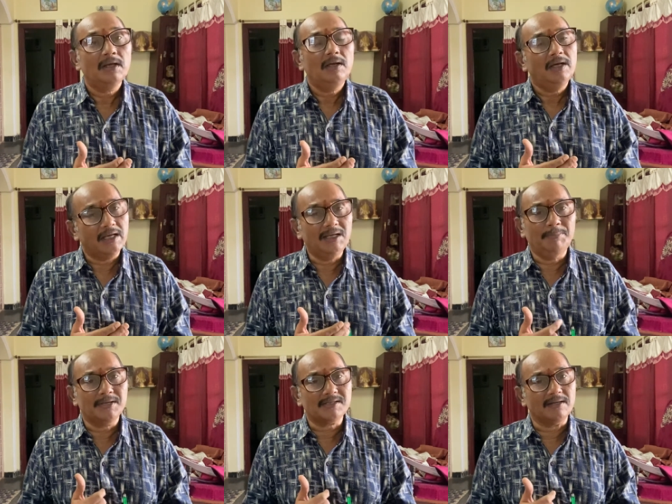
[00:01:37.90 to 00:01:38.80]
Any
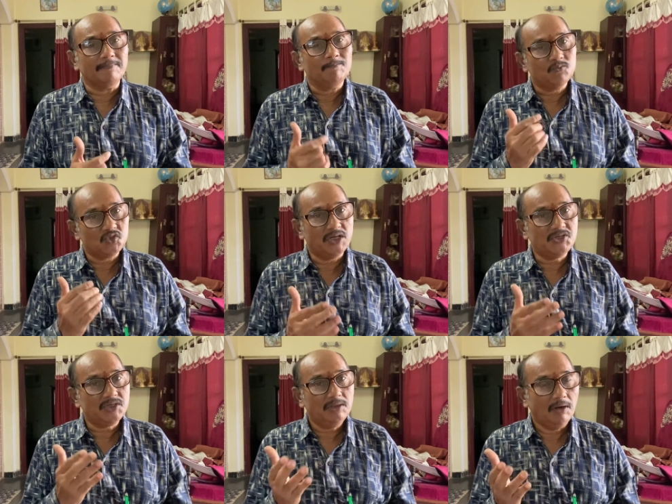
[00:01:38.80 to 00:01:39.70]
person,
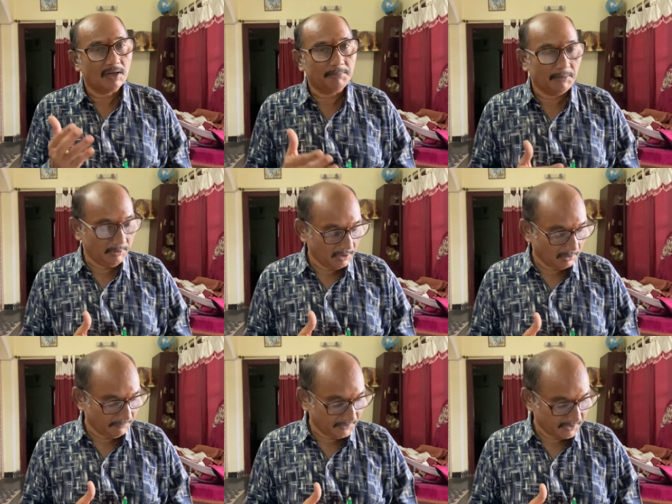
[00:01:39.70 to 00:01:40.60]
judge or public
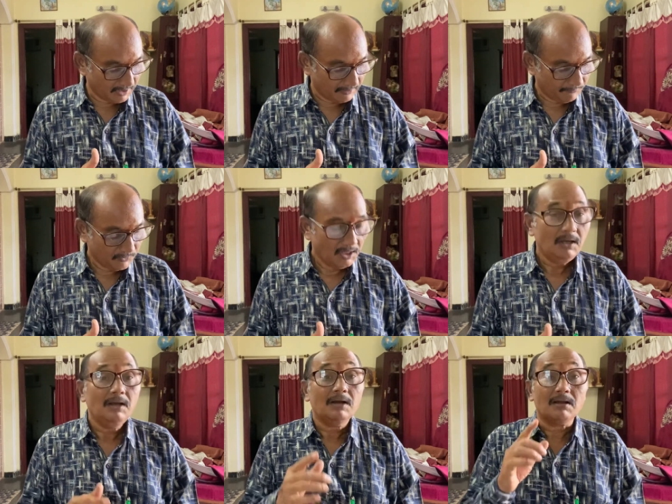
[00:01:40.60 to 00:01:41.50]
officer,
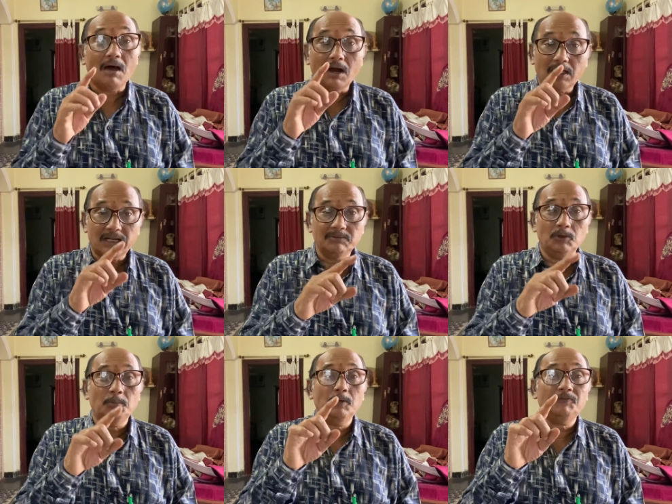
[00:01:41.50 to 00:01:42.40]
not
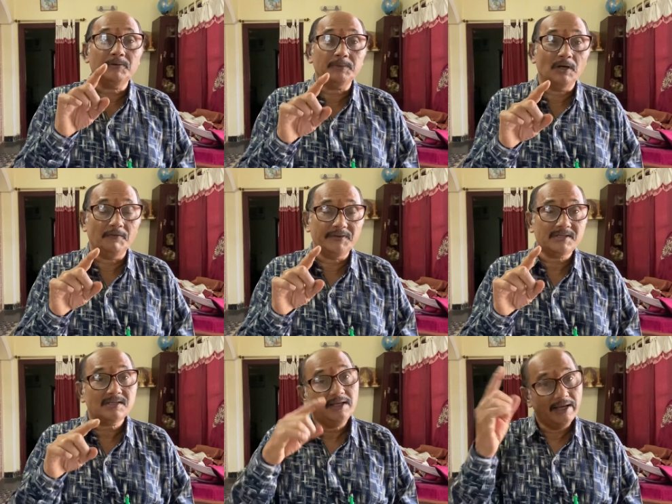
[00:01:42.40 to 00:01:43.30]
removable from the
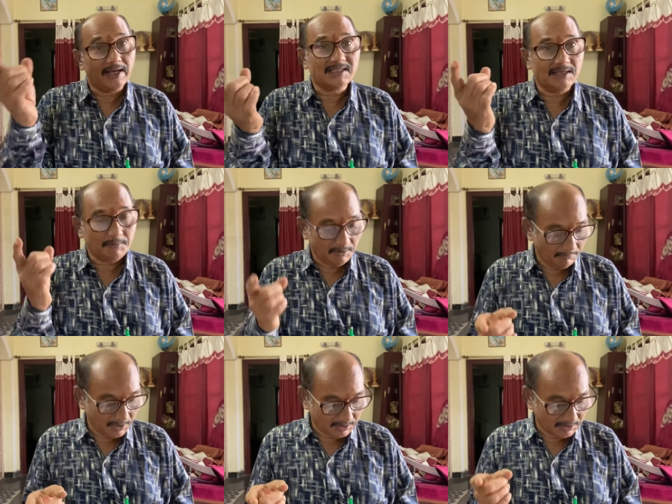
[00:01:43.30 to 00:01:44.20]
office except
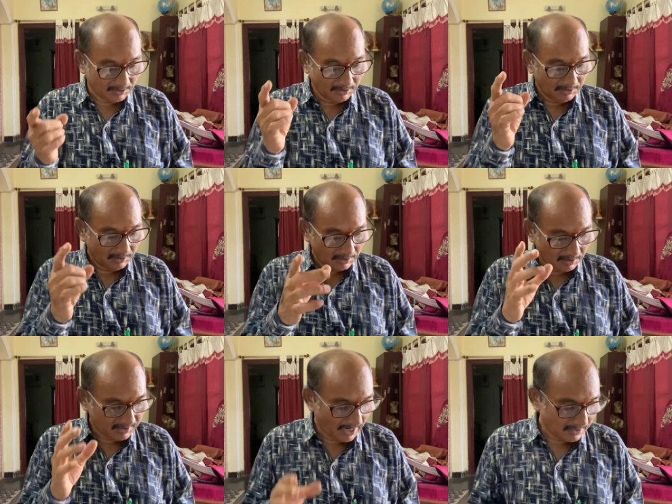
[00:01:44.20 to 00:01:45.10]
by the
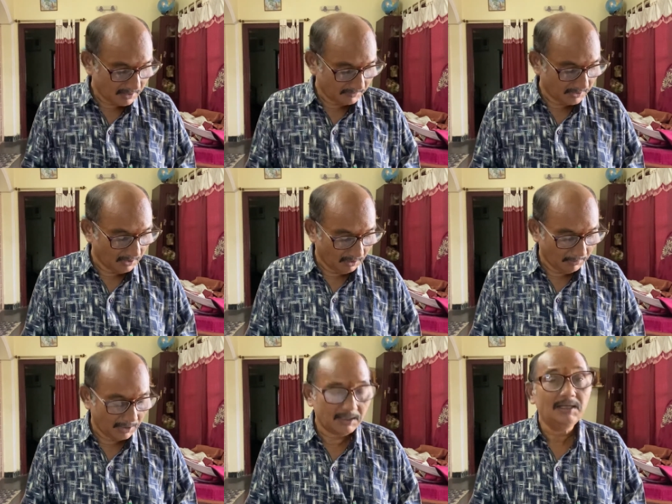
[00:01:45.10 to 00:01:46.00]
sanction of the
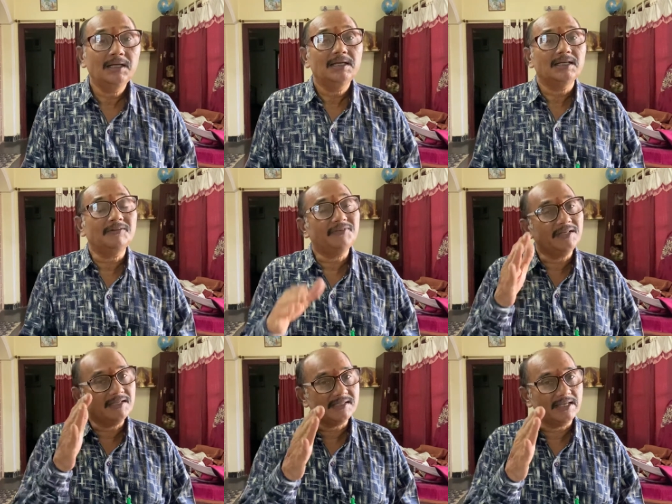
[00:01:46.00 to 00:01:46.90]
government if he
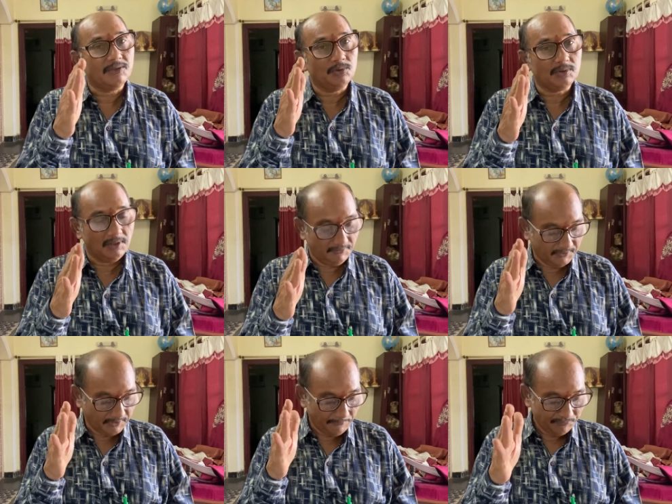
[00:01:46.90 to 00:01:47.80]
is accused of
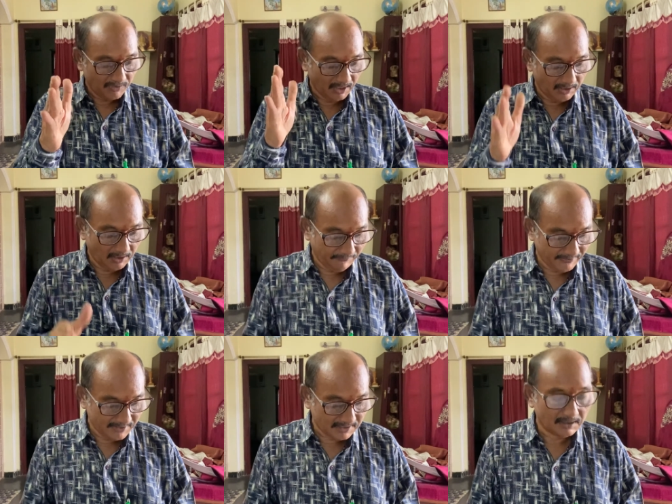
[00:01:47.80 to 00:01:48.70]
uh, any
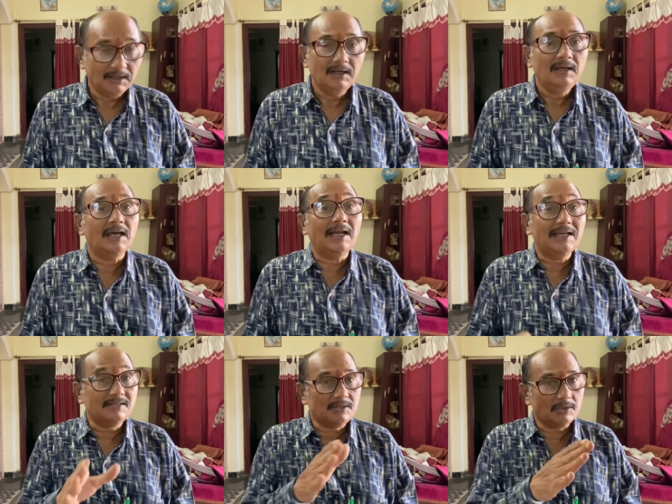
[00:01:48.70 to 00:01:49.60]
offence
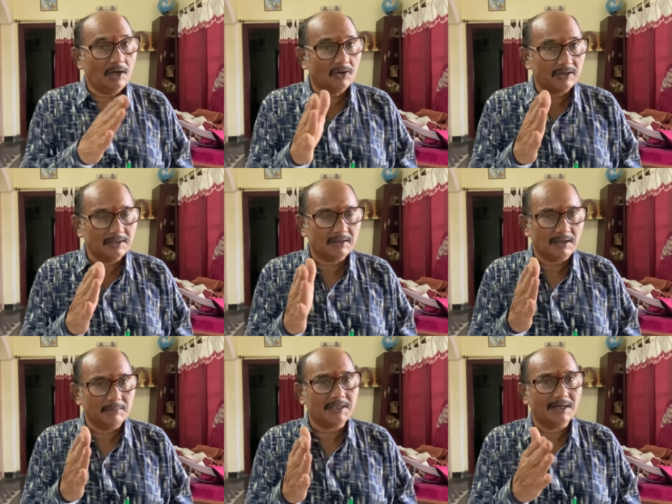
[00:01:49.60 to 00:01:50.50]
alleged to have been
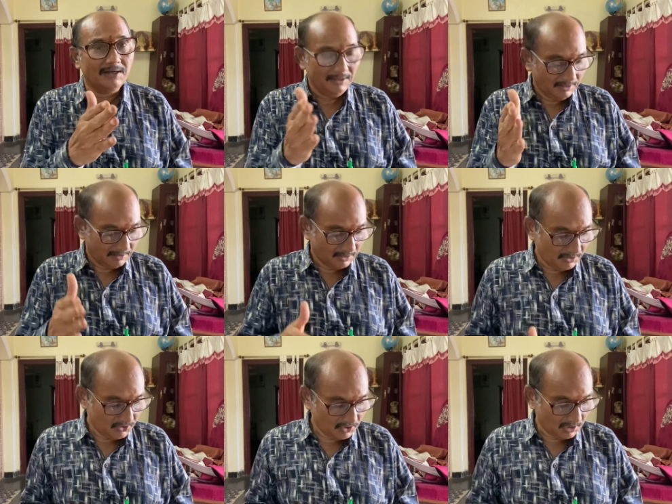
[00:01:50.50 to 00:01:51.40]
committed in the
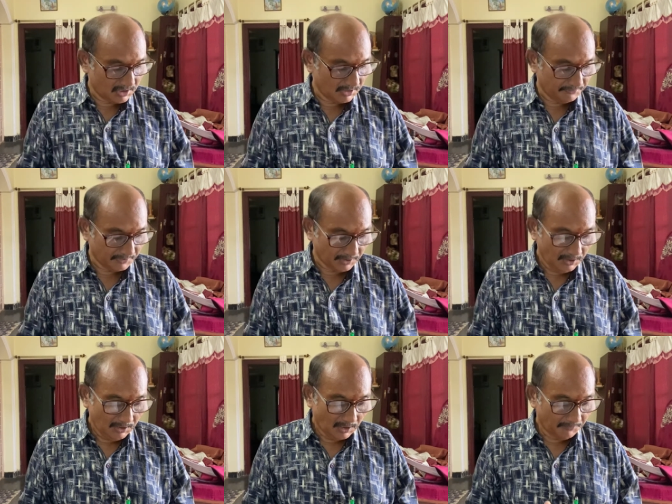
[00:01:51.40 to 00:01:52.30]
discharge of uh,
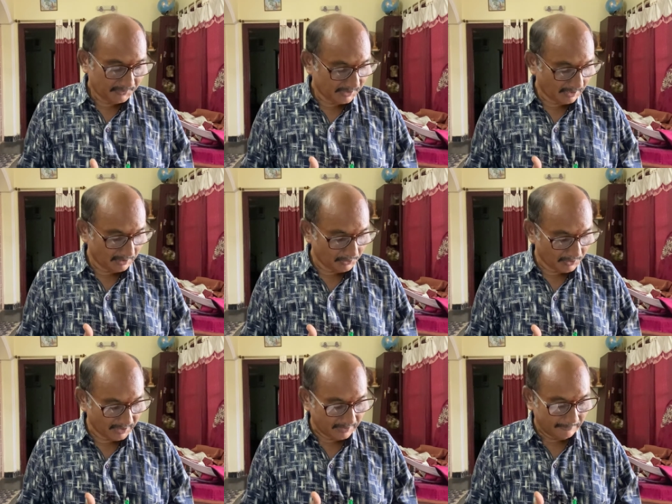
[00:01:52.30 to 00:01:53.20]
official
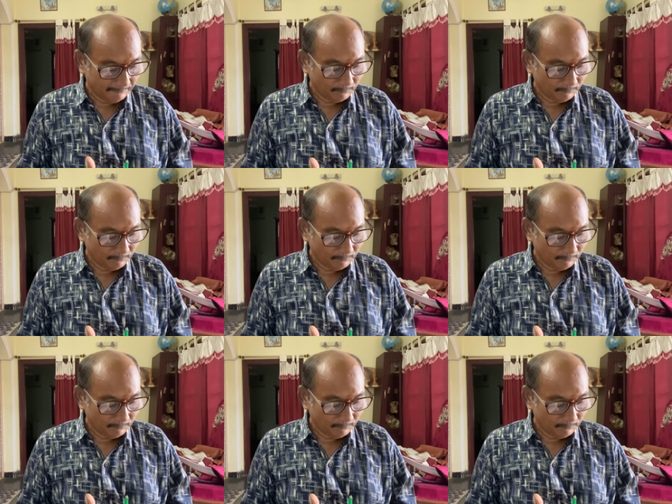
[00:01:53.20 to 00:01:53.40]
duty